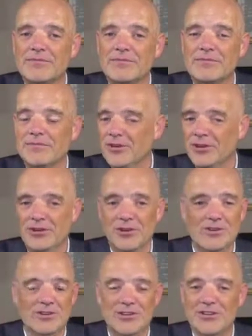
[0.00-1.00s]
You,
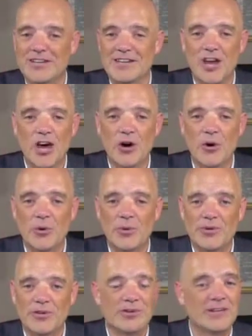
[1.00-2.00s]
you, you didn't know,
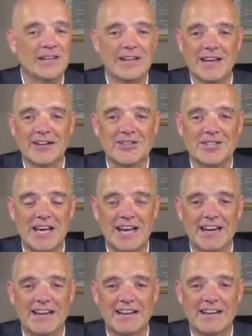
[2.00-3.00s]
you didn't
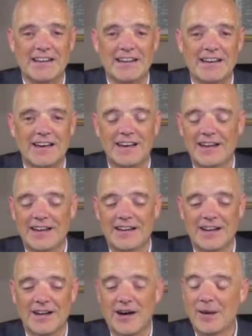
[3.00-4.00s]
understand it. And,
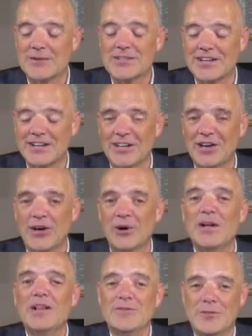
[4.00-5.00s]
and uh, I'm just going to go
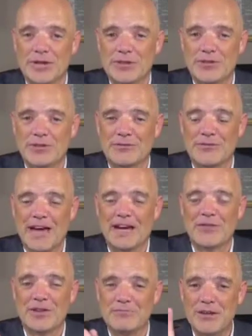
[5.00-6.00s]
with the fact
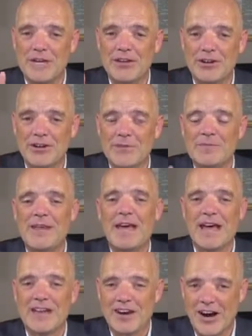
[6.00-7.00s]
that Peter
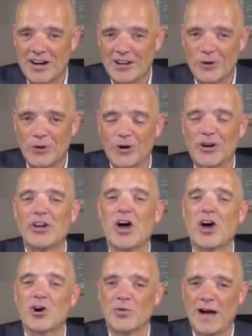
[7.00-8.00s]
and our Lord
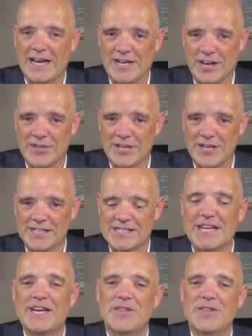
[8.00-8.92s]
are right on this.